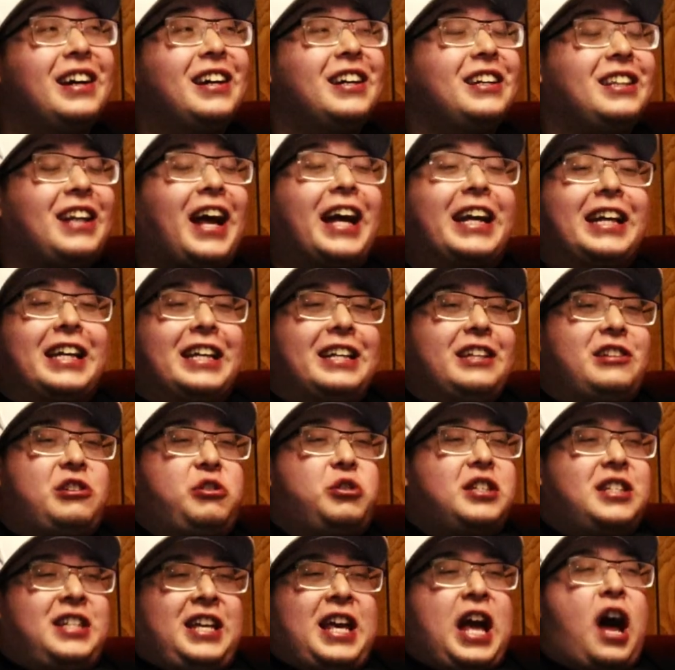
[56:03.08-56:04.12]
Like you
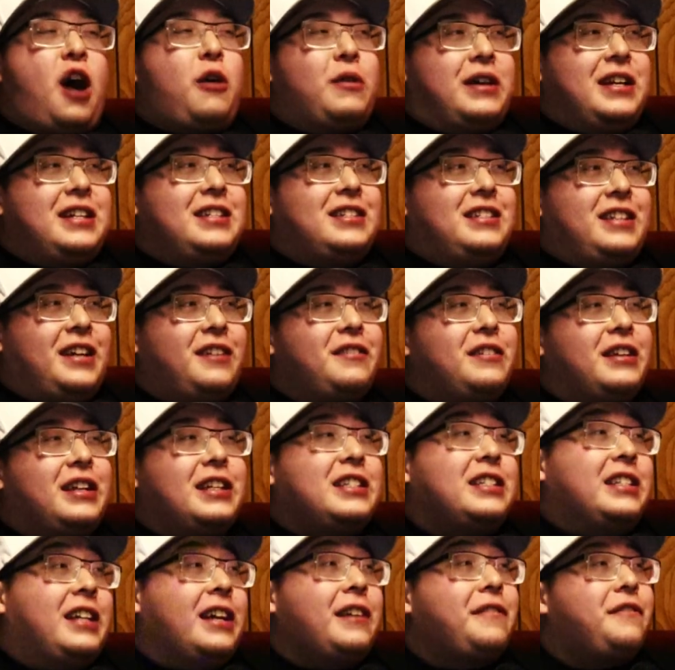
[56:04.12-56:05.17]
see how
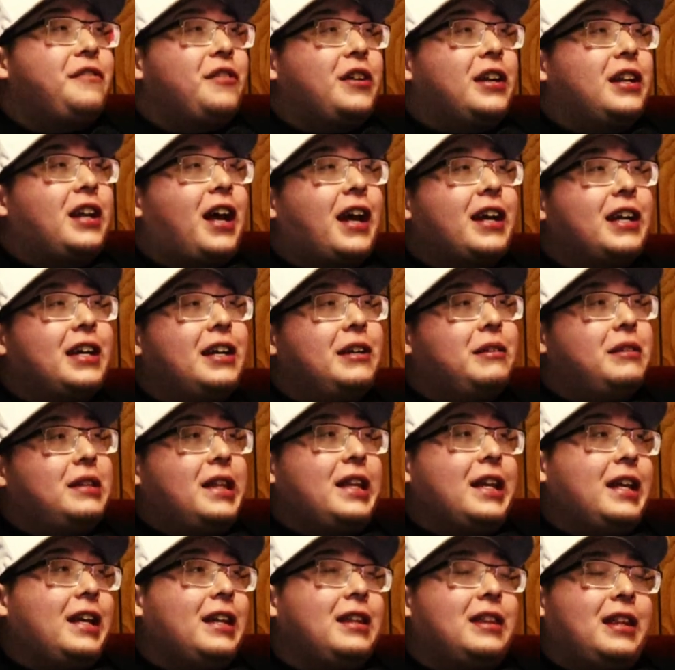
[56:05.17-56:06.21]
it's different. Like he
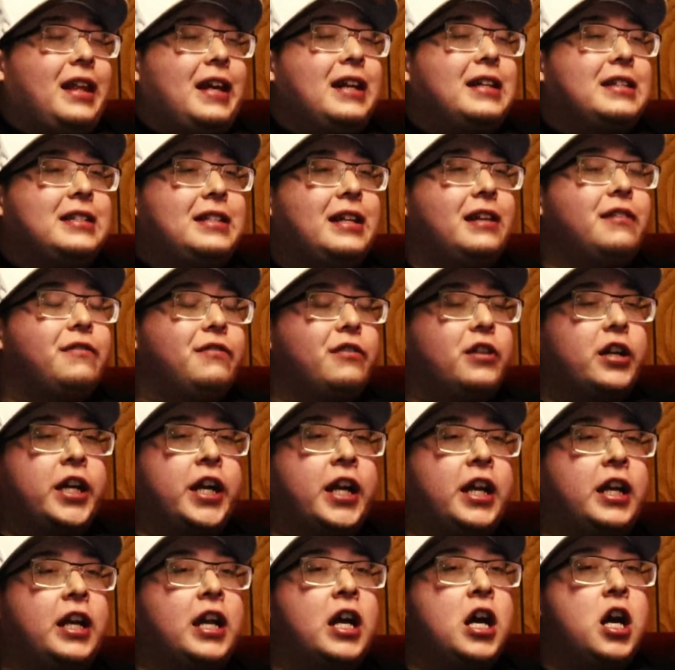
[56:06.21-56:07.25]
thinks different,
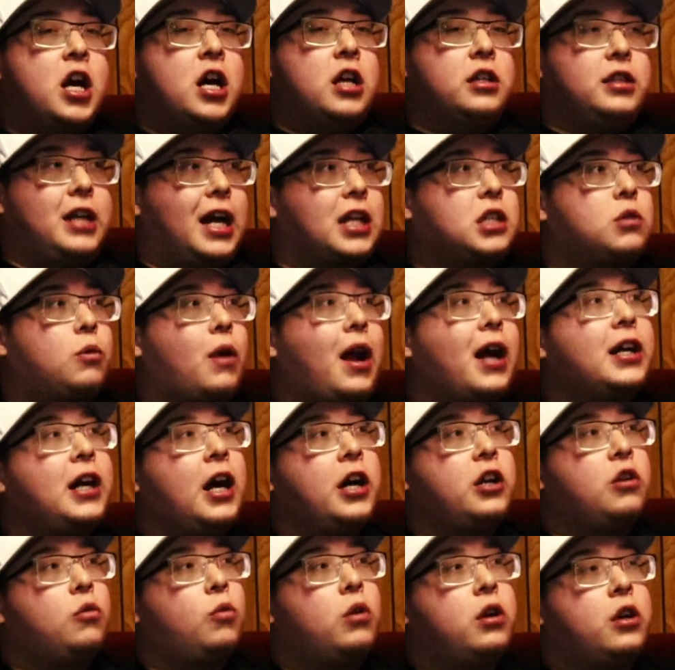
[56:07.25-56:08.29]
and that's what I
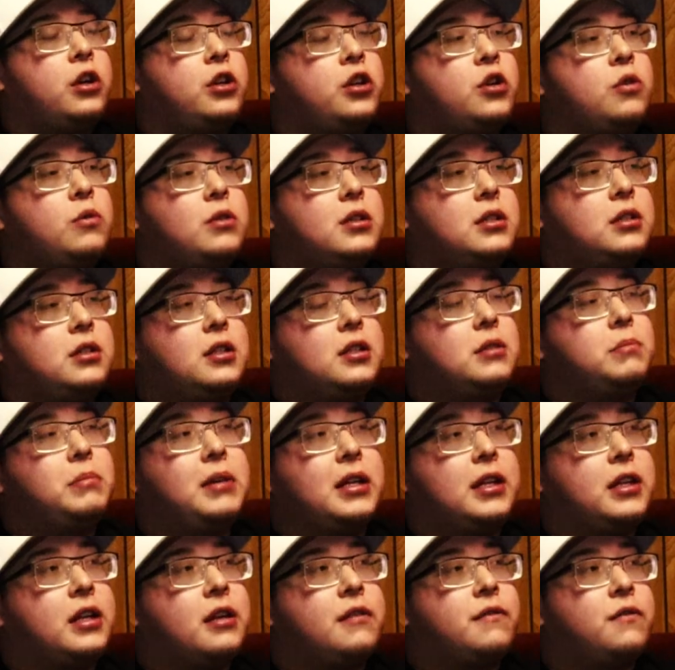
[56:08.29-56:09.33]
kind of want to do is just
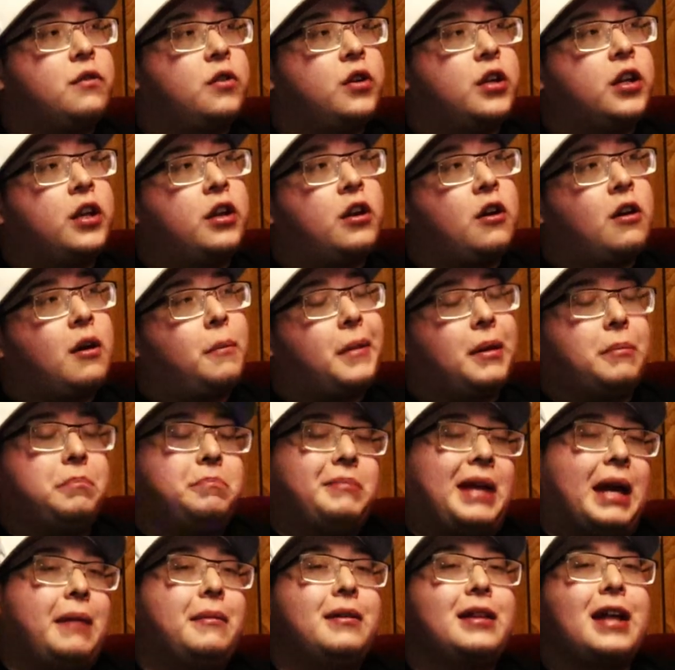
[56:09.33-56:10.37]
be different. You know, I mean,
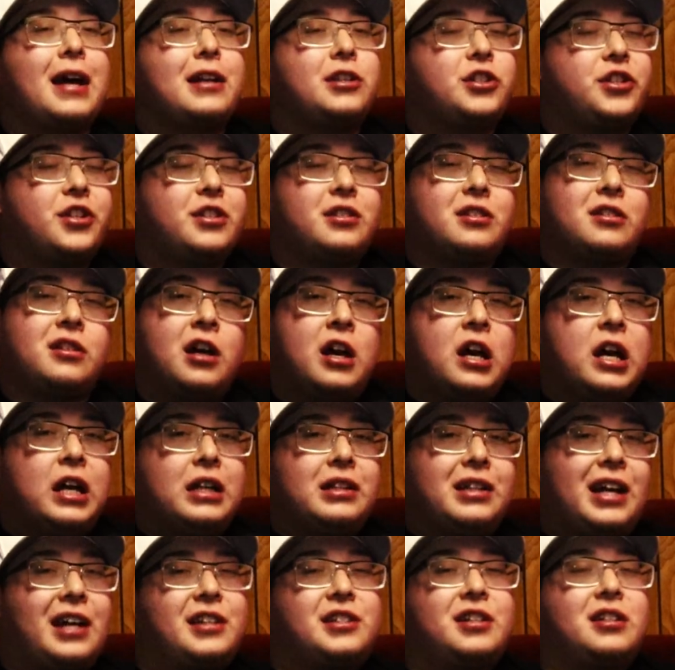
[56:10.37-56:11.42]
maybe that's just
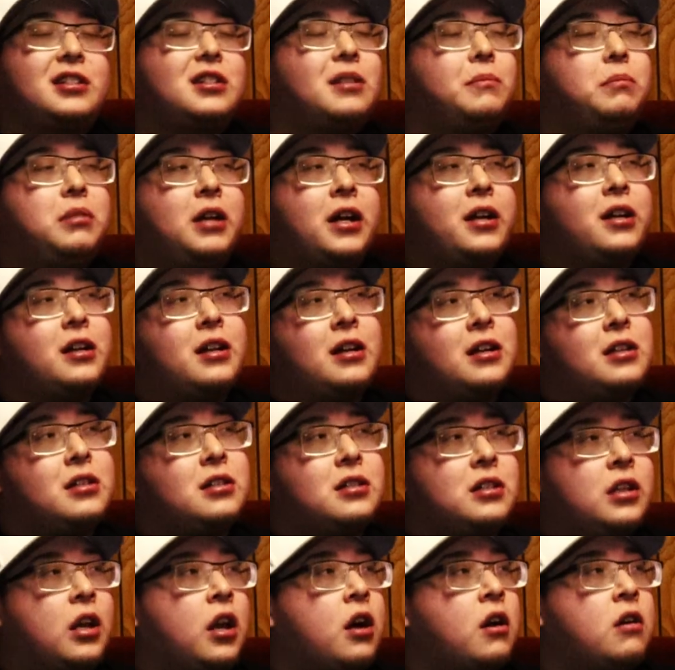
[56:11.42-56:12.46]
the blood in
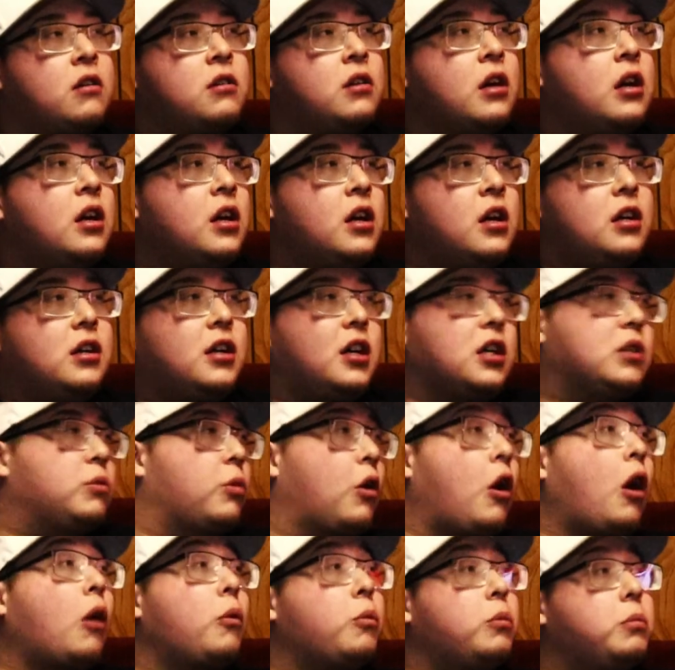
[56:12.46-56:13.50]
us. You know, because we
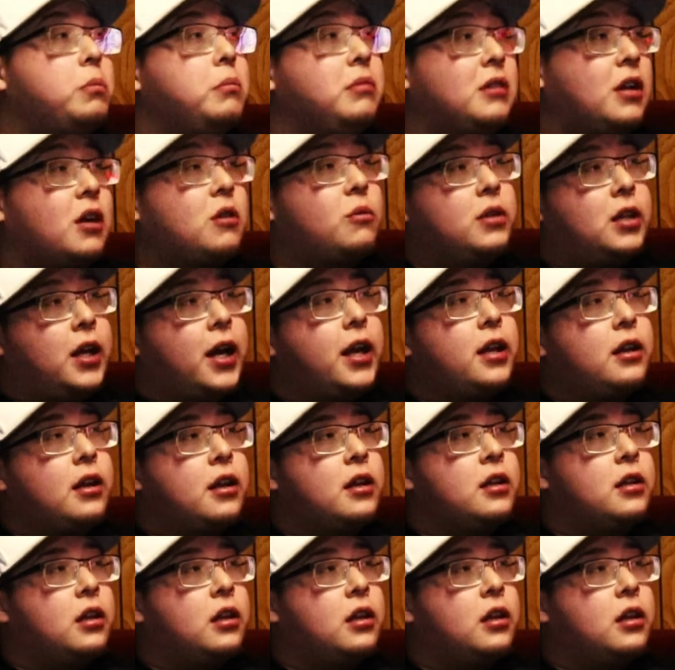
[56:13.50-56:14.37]
are blood related.